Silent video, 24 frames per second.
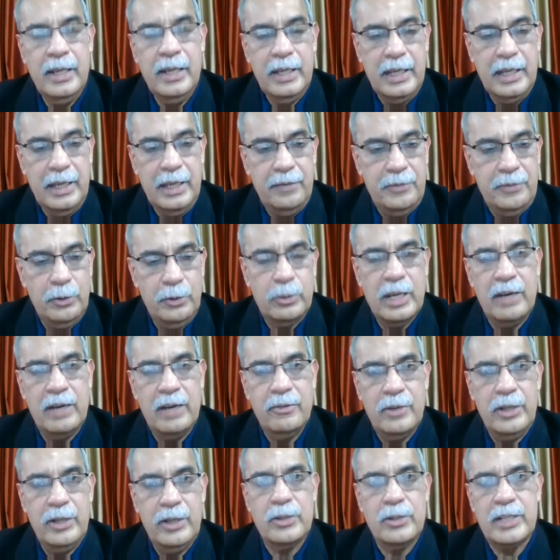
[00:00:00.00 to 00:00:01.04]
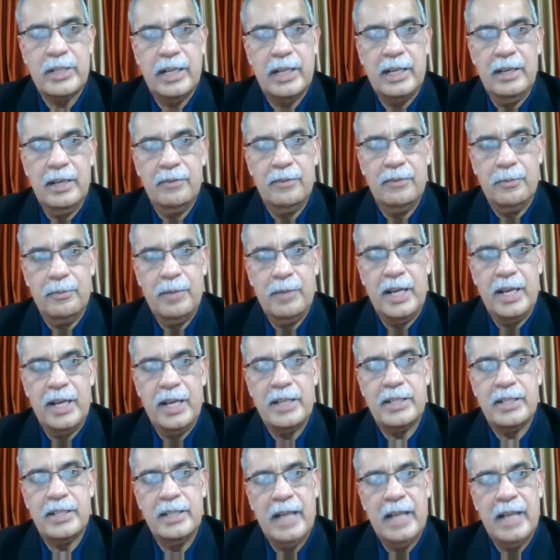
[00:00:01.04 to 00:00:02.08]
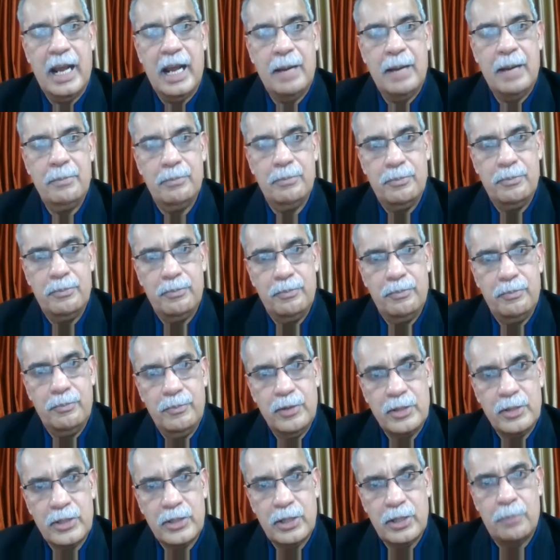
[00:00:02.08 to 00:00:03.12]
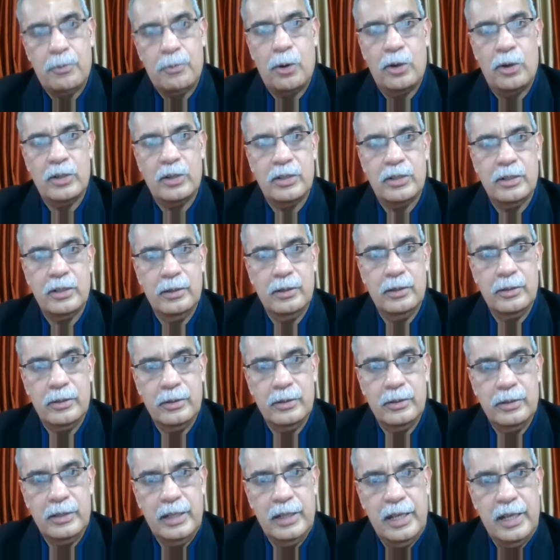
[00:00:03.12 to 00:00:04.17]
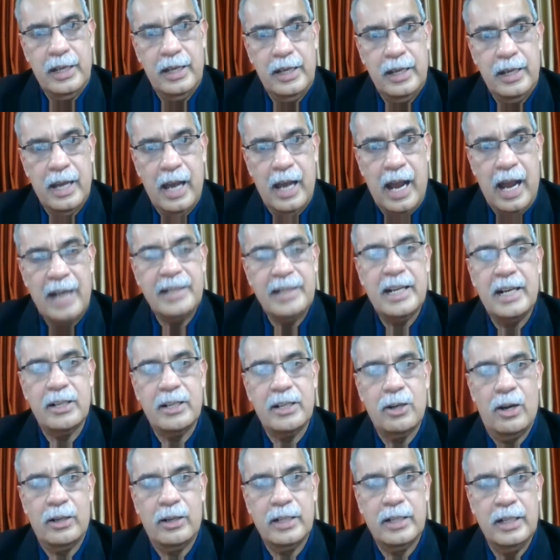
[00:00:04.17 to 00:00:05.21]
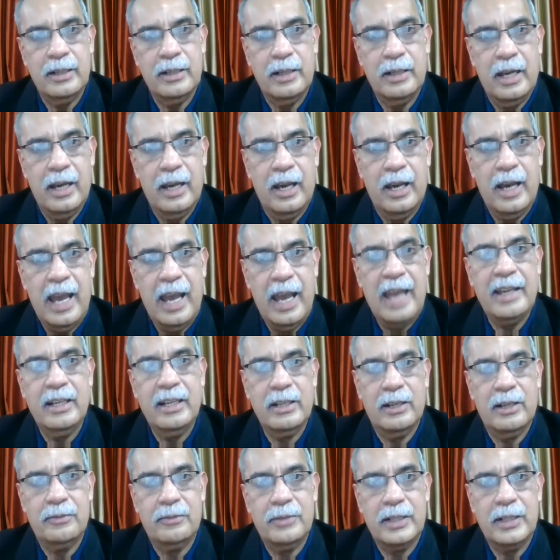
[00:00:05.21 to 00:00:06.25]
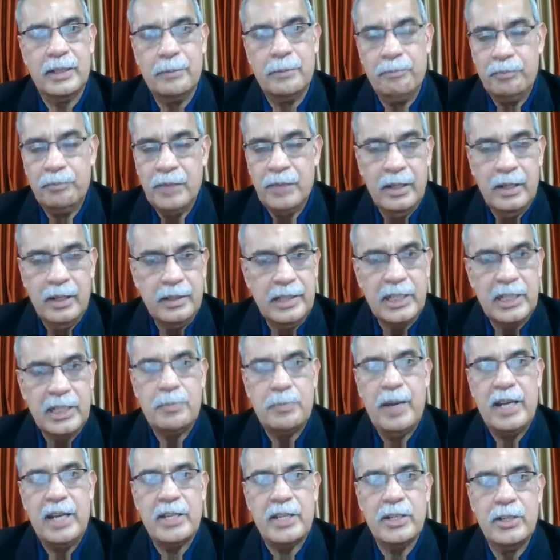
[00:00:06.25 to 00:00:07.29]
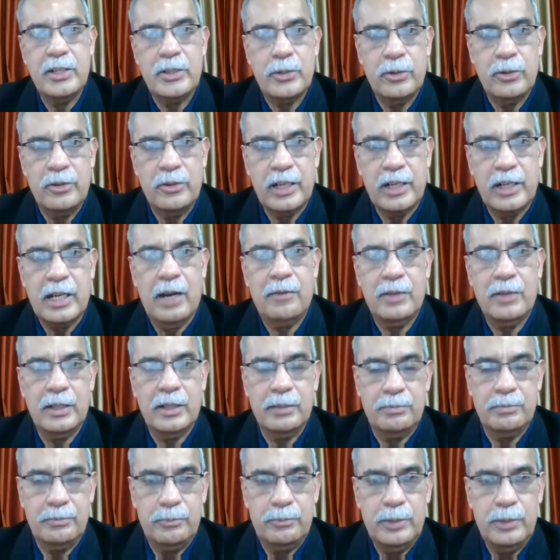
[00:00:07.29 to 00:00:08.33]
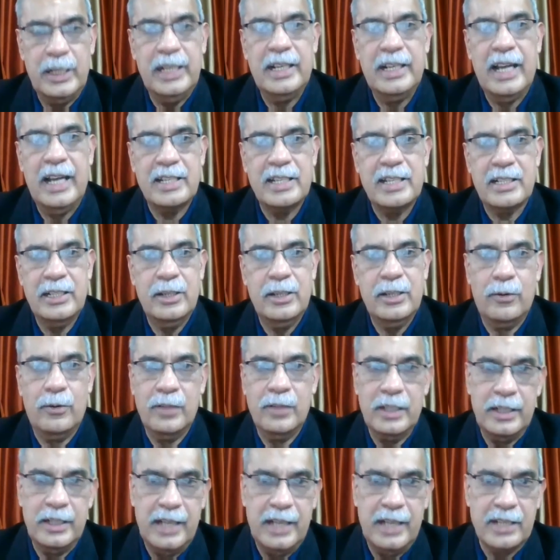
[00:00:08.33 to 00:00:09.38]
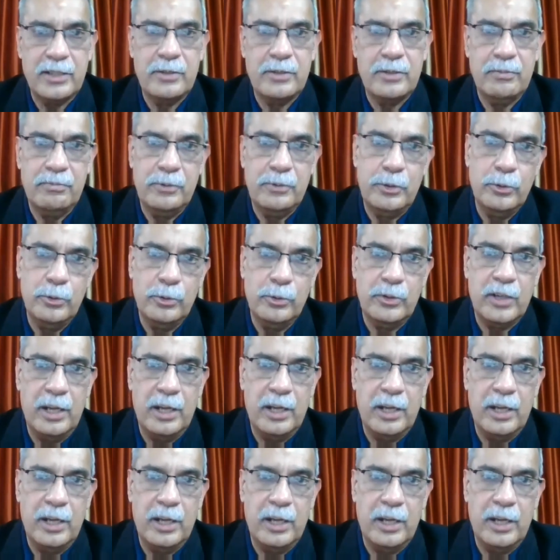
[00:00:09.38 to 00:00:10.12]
If you can reduce that inflammation and support the anti-clotting angle of it, this patient should recover pretty nicely over the next 2-3